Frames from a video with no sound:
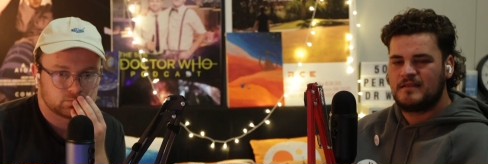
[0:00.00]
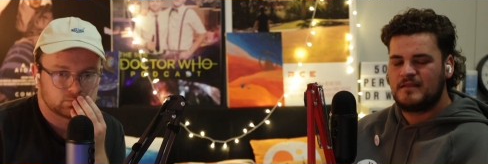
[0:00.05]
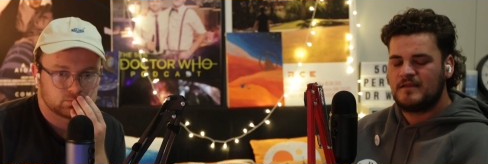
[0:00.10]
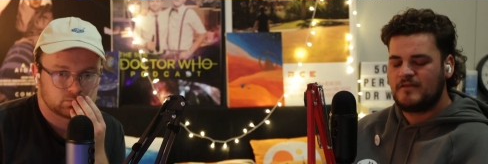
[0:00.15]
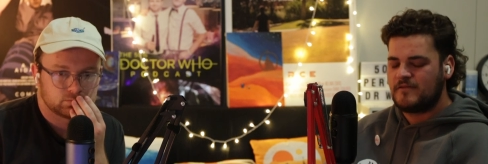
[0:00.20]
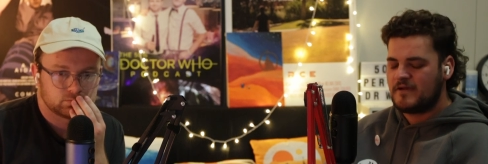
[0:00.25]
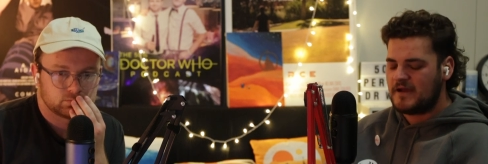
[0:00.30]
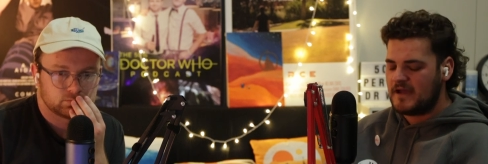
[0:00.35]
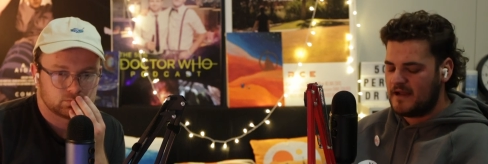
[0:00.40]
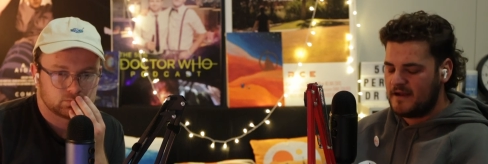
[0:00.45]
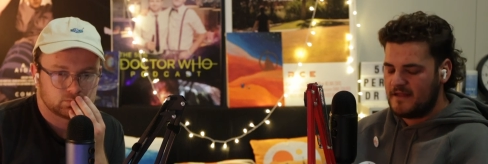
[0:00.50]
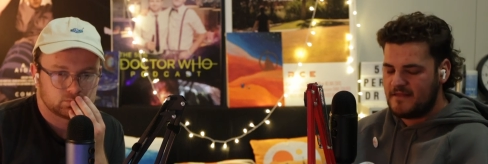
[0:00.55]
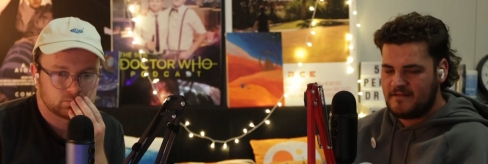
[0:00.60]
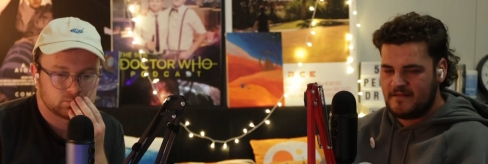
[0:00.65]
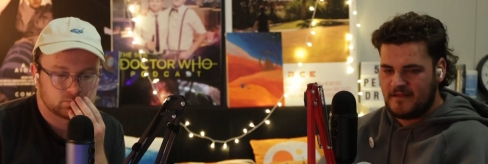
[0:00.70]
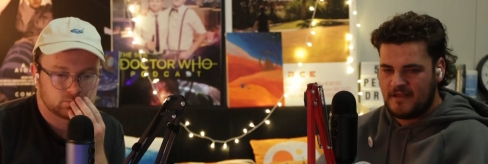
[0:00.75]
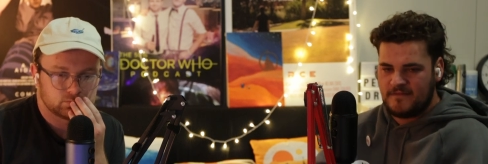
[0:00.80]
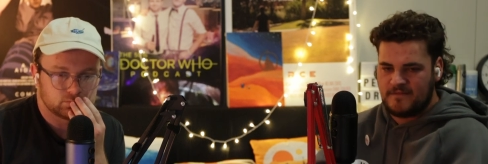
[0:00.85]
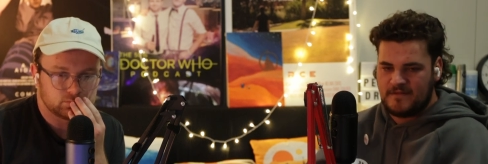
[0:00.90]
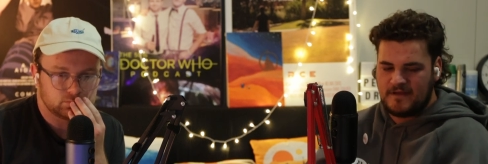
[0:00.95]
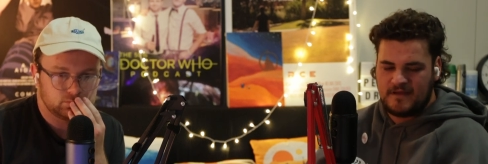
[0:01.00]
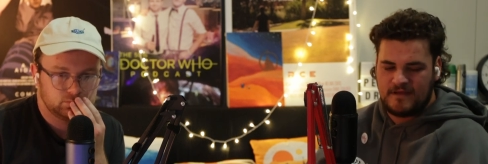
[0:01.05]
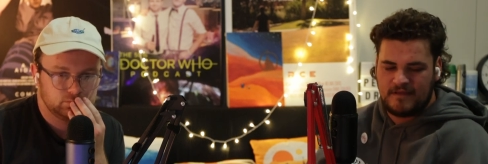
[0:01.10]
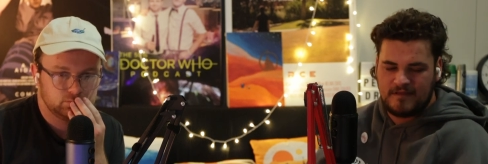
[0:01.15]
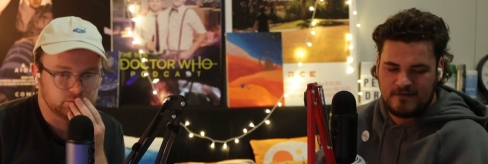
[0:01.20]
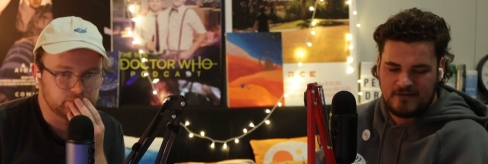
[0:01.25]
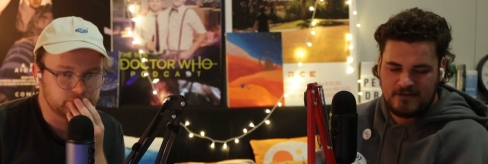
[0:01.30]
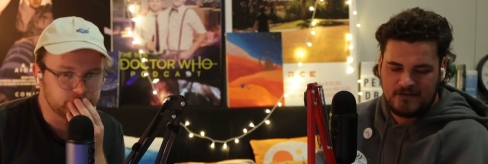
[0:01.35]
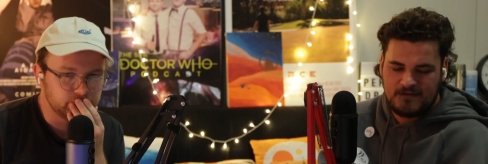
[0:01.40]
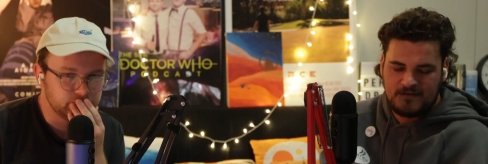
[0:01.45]
Speaker 1: Yeah, right. It is deep, eh?
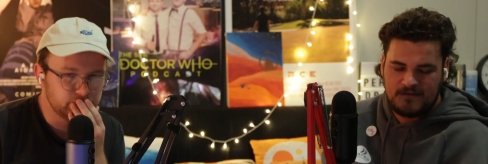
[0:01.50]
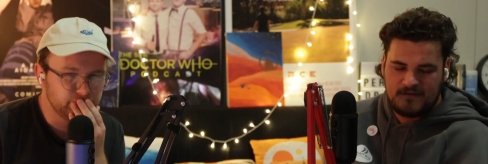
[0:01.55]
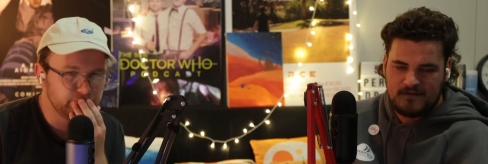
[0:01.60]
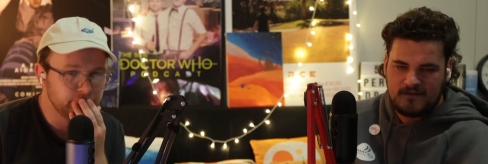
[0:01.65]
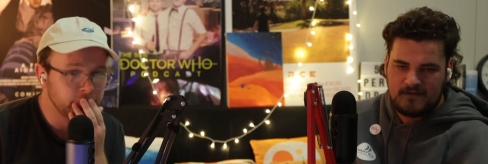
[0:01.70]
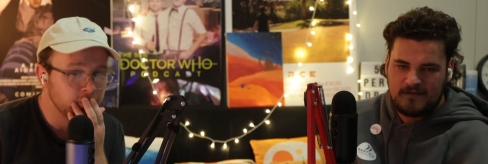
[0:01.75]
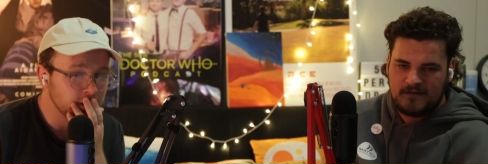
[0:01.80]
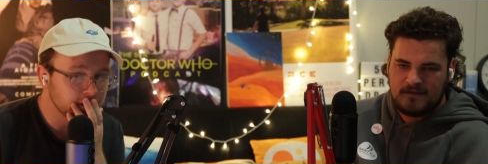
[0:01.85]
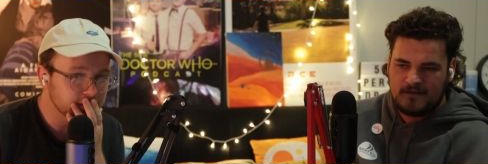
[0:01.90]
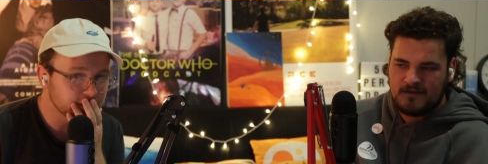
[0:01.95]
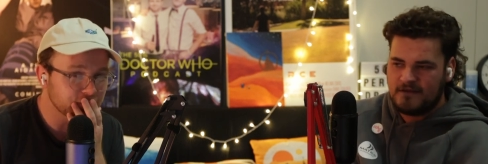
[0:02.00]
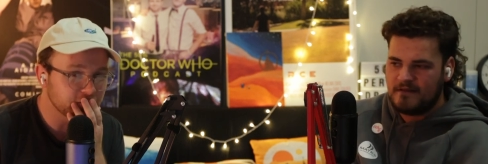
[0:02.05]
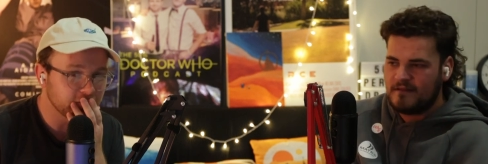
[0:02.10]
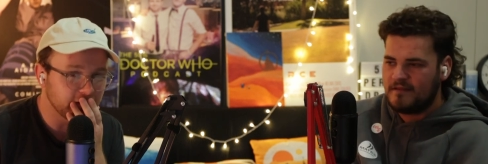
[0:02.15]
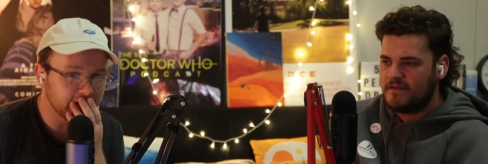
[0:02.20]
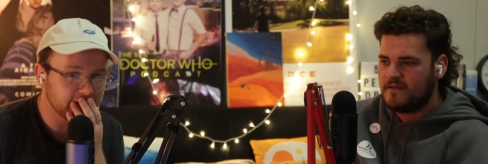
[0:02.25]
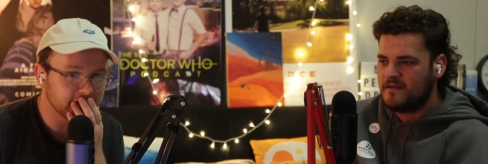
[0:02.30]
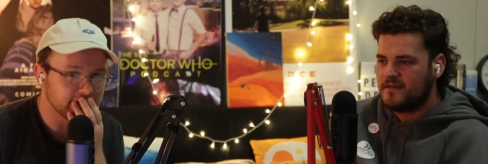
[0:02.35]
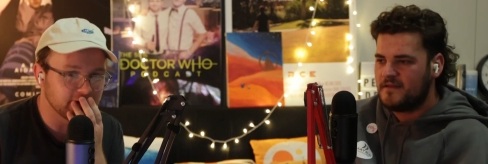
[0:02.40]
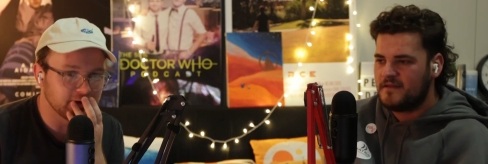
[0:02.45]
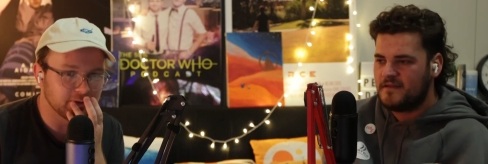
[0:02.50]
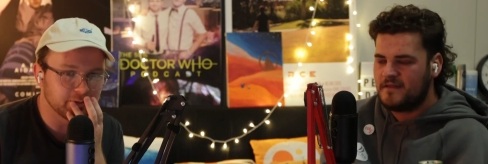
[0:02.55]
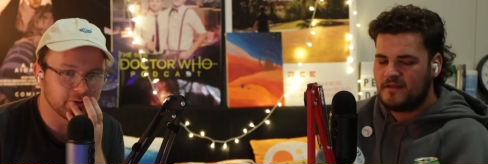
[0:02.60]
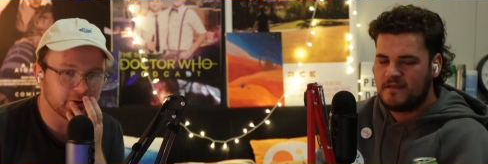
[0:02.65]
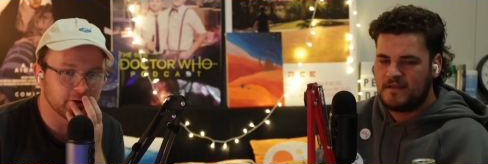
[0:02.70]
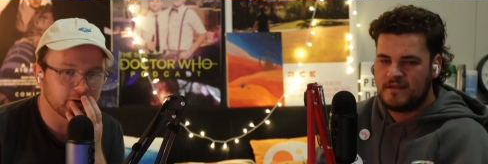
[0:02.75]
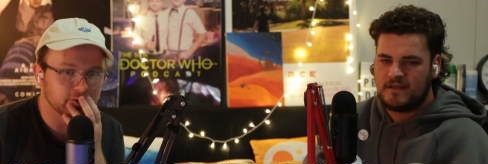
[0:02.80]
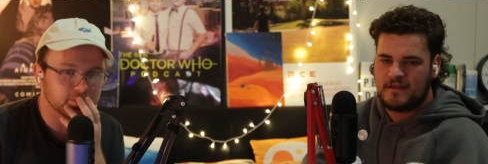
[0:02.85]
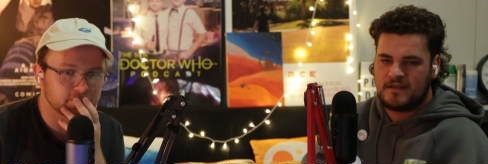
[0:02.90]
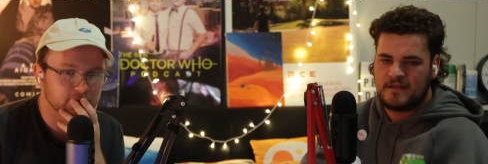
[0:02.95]
Very deep,
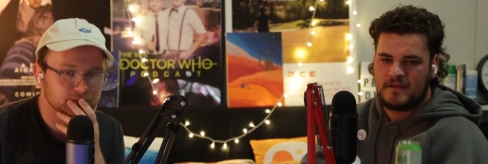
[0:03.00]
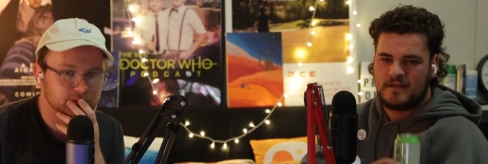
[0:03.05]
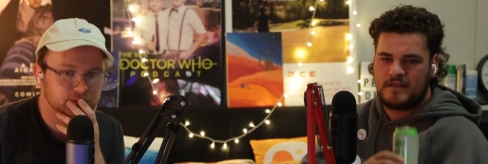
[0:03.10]
bro.